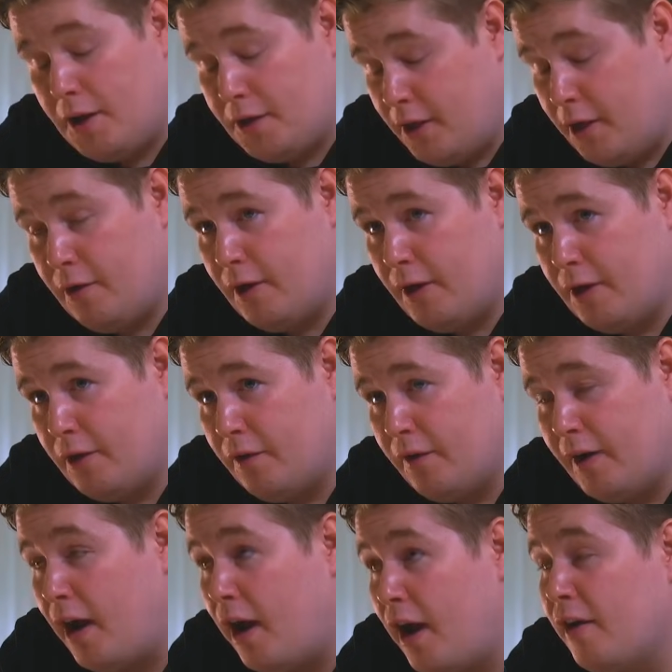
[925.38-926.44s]
I totally
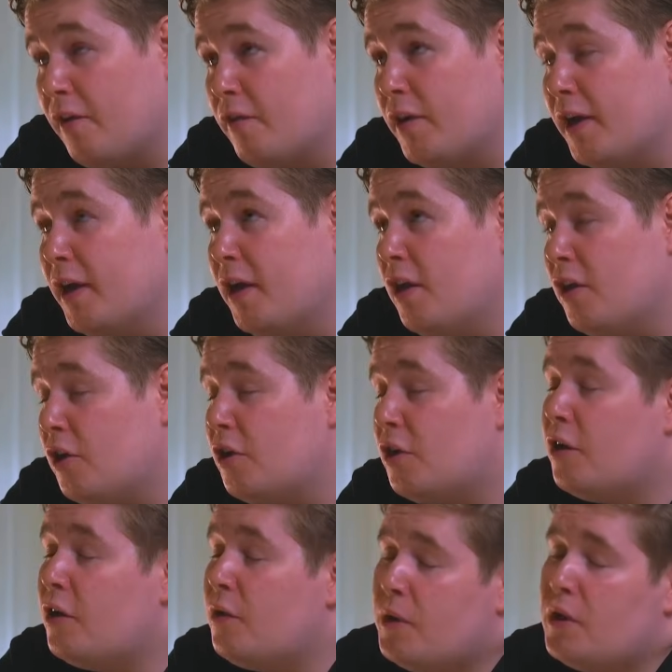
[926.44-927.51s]
agree.
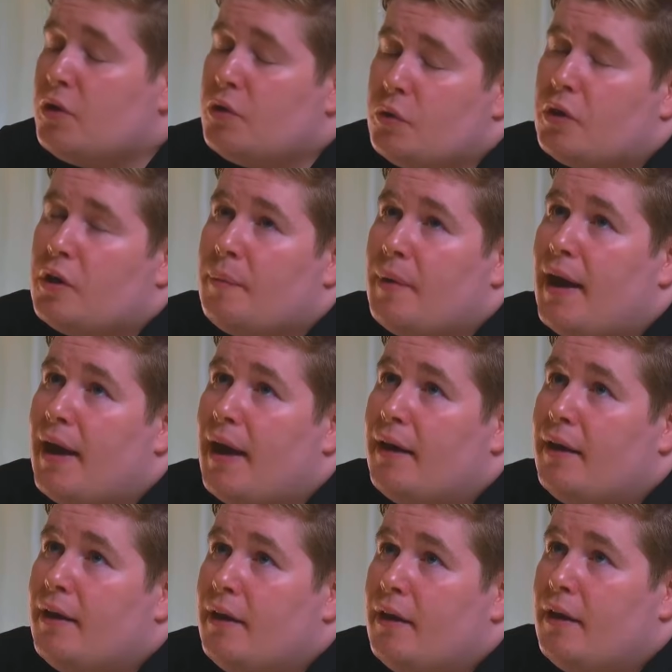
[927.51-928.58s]
You know, when you talk
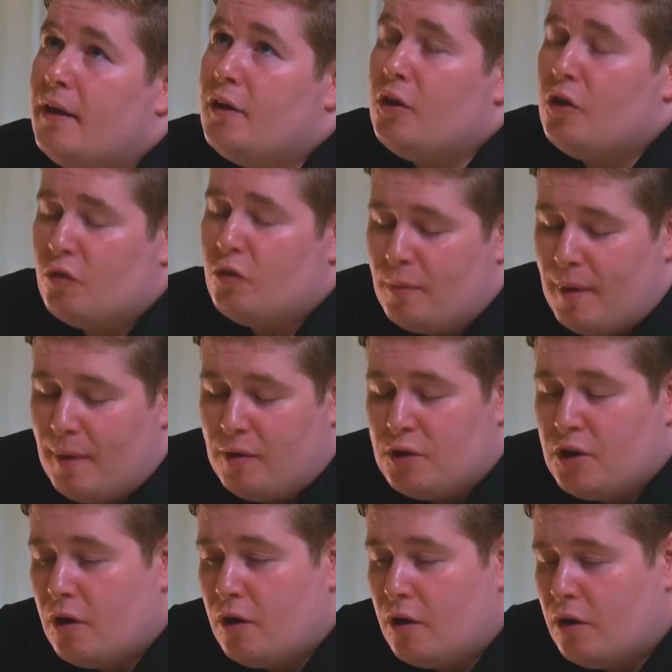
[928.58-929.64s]
about,
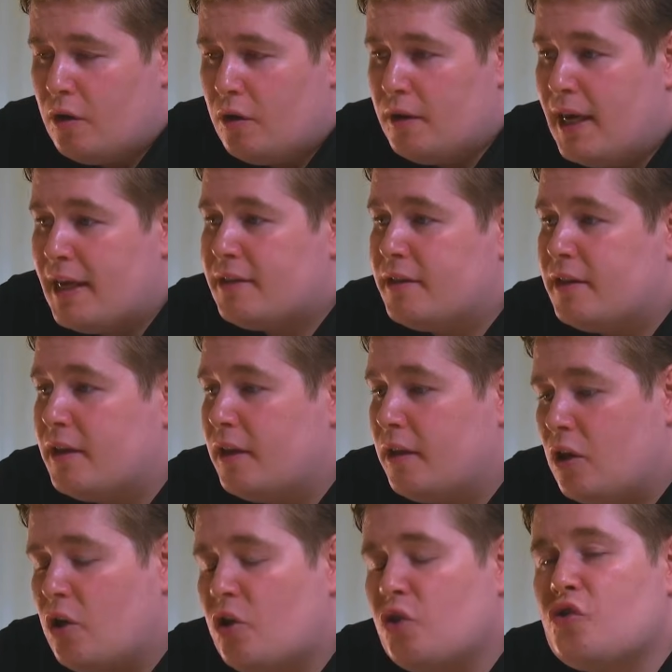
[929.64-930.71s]
yes,
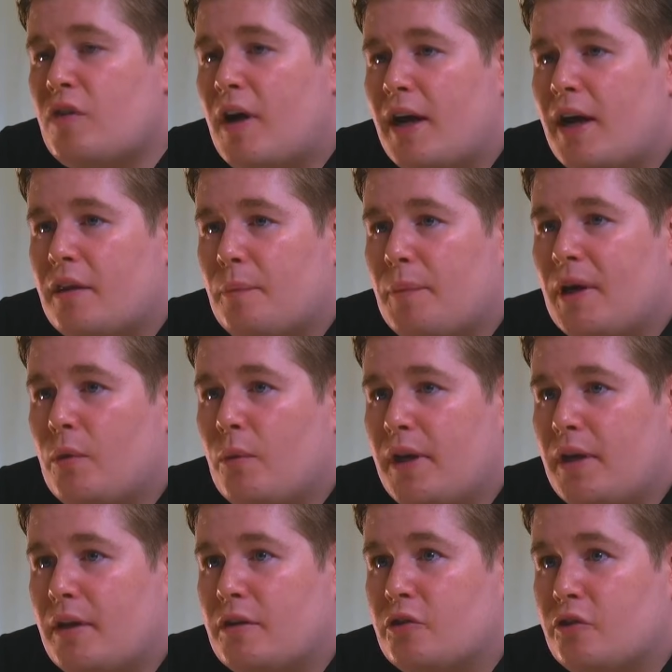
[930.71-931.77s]
the contract, the big
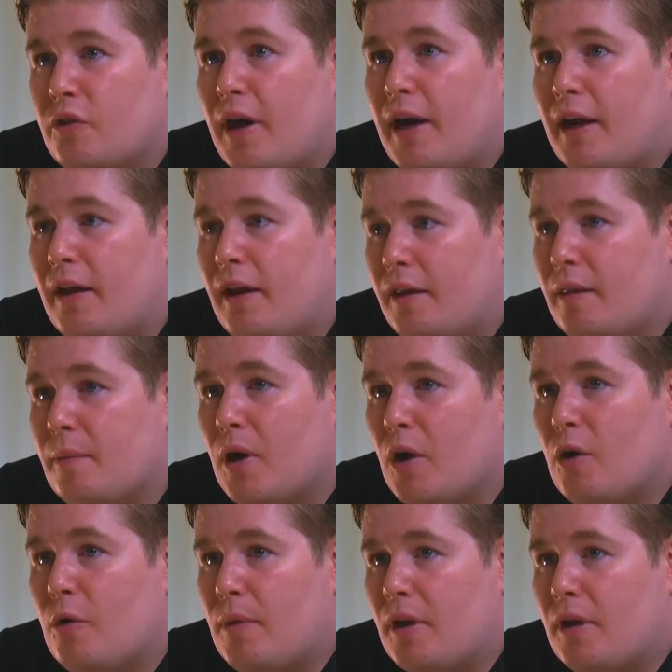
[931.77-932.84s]
win's great in the
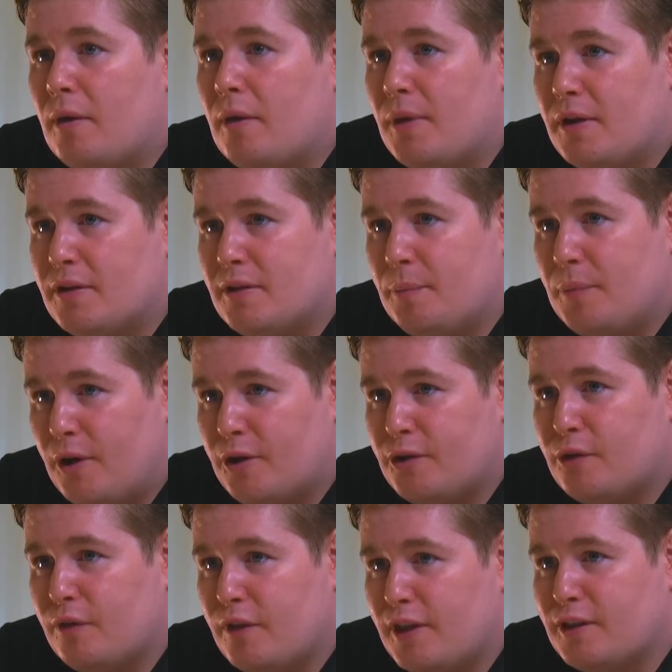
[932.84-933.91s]
moment, but it's the
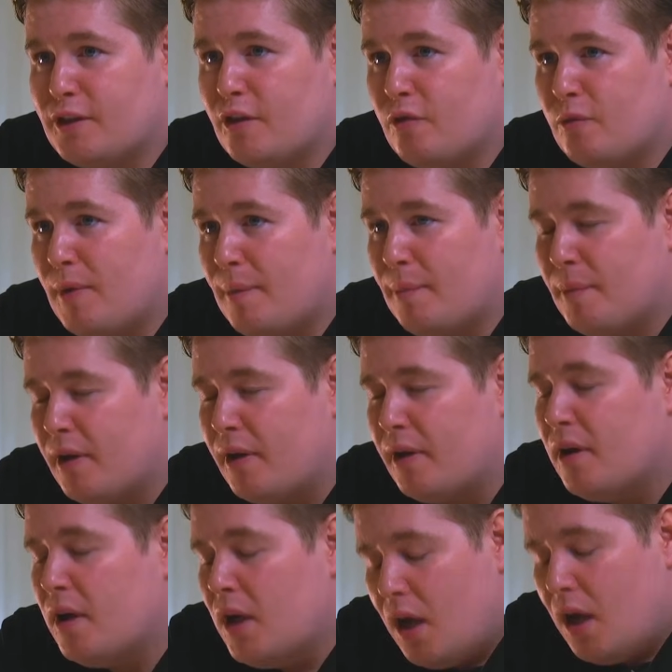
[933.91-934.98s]
personal things that you remember.
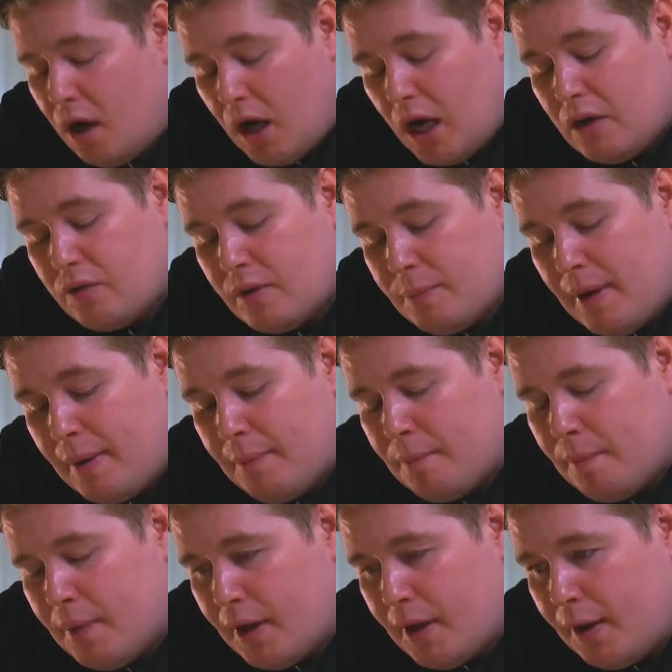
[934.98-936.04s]
I
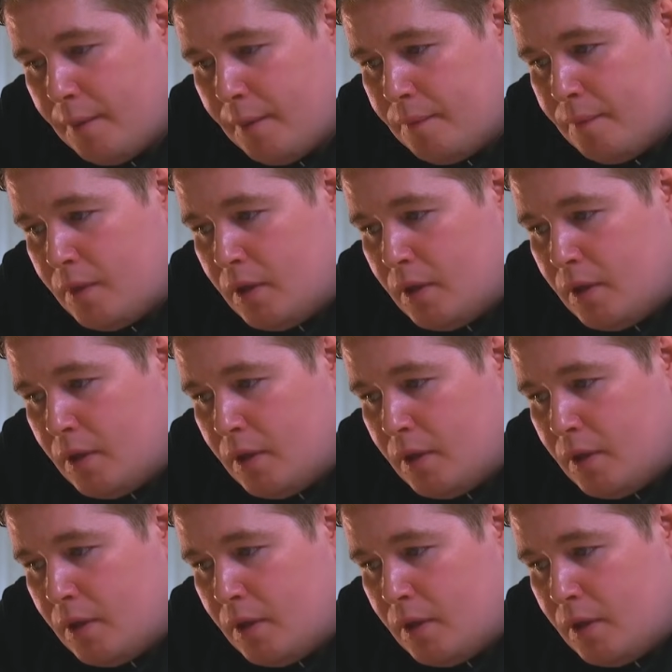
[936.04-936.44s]
remember